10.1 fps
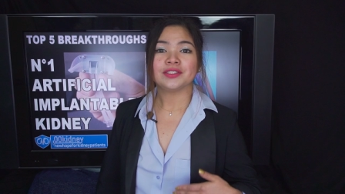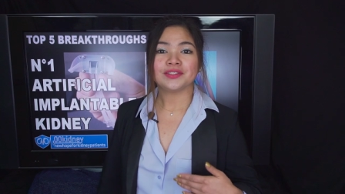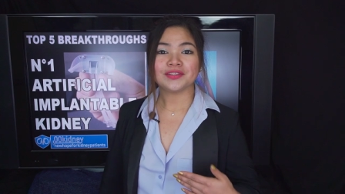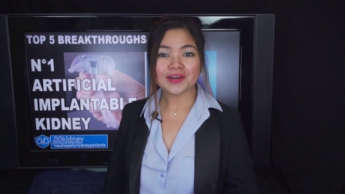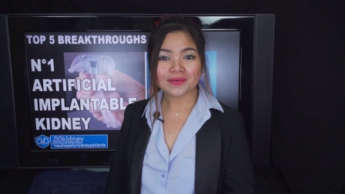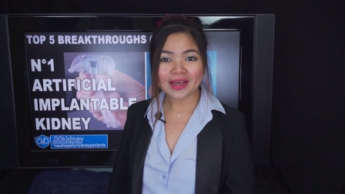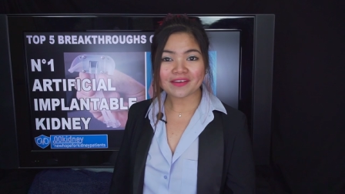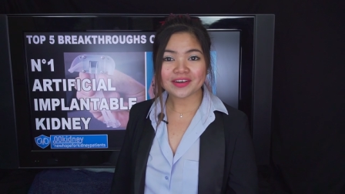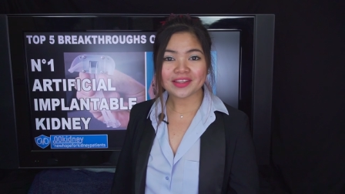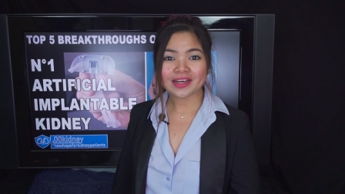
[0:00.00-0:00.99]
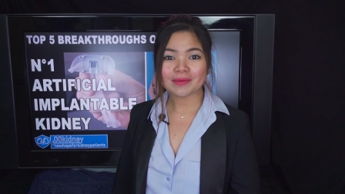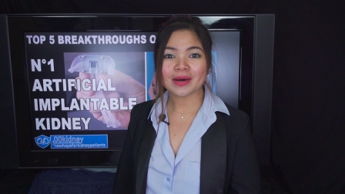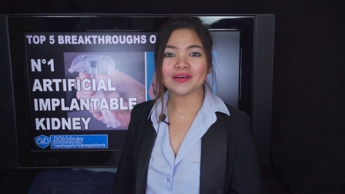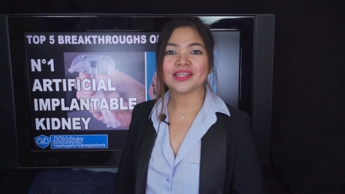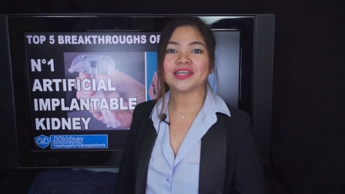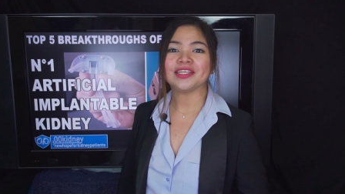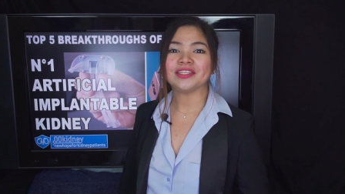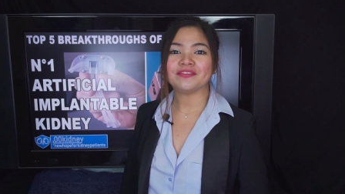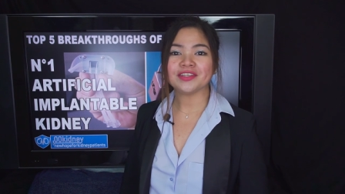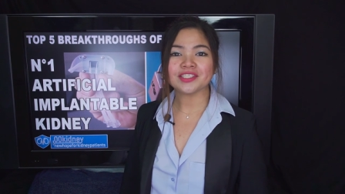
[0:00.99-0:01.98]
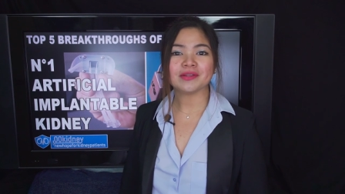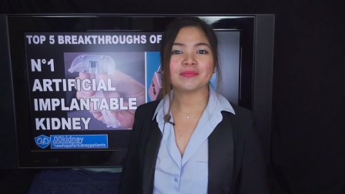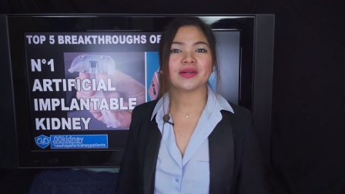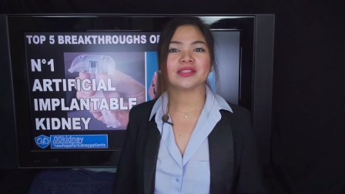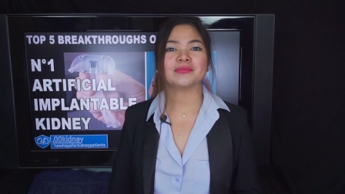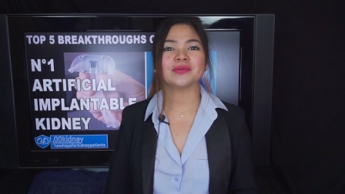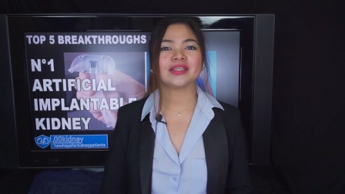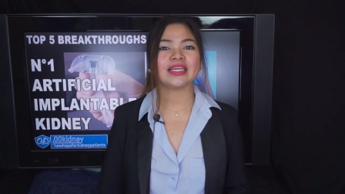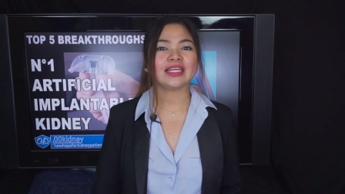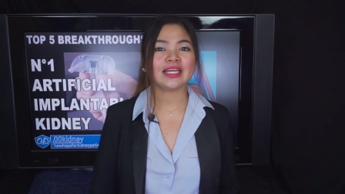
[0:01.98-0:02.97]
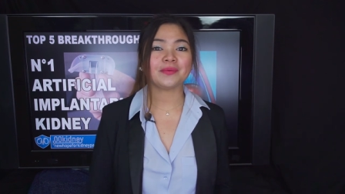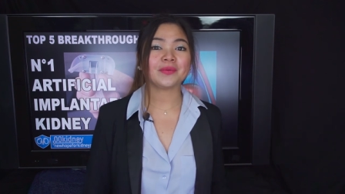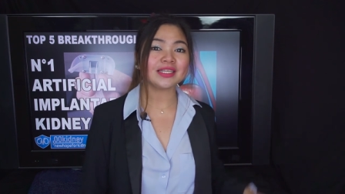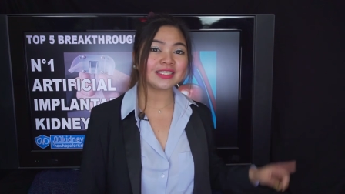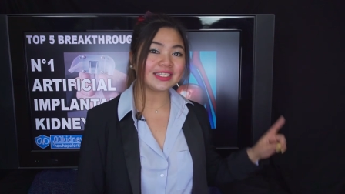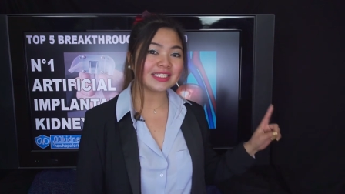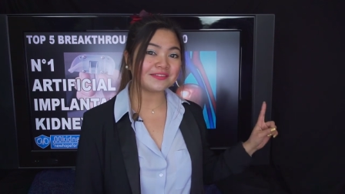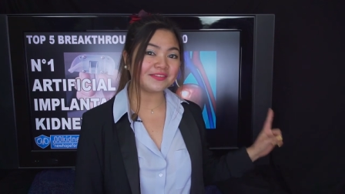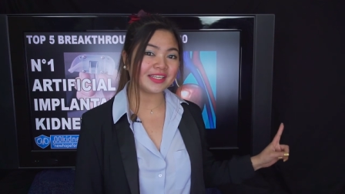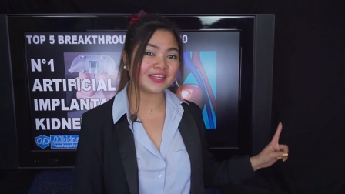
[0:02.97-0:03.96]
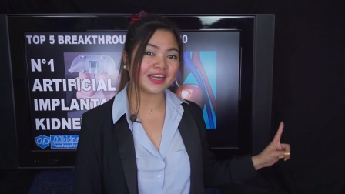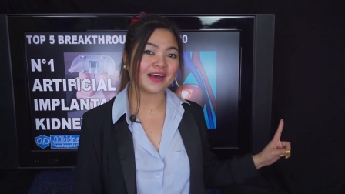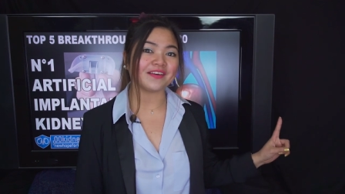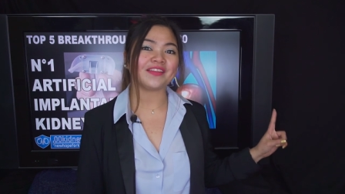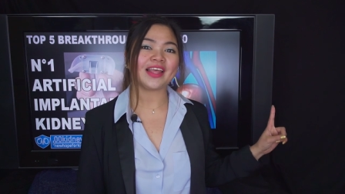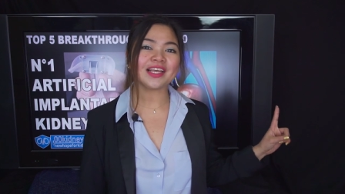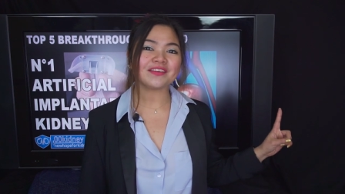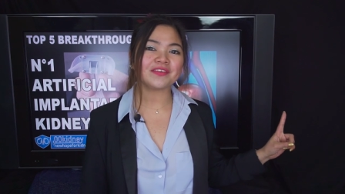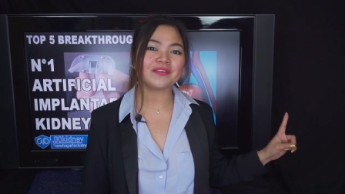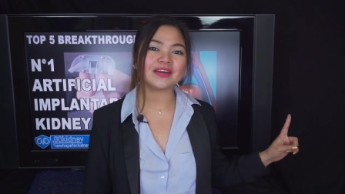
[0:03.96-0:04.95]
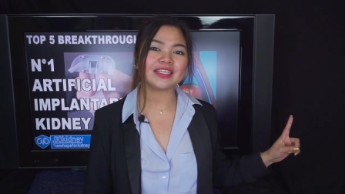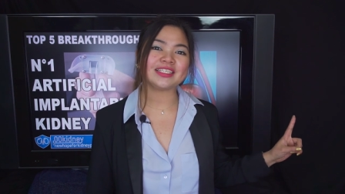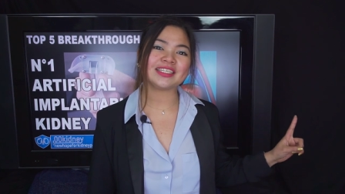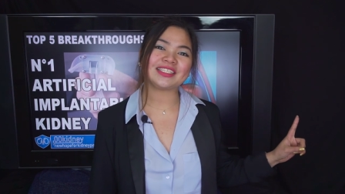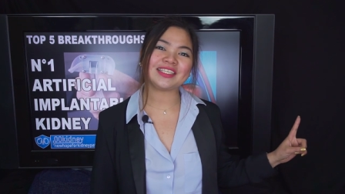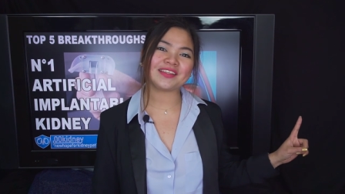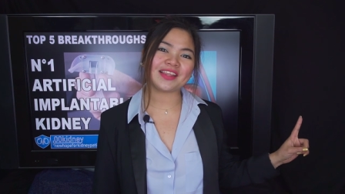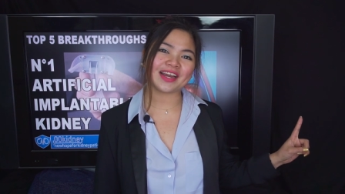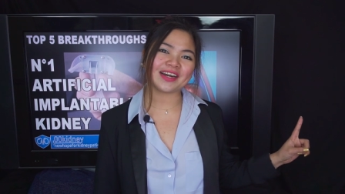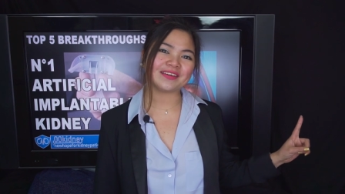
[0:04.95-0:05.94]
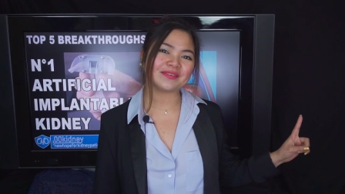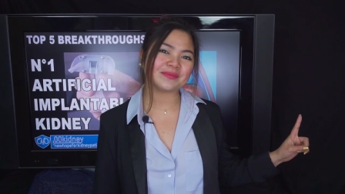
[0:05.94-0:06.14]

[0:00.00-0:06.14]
To know everything about the artificial implantable kidney, watch this video now. Thank you for watching. See you there.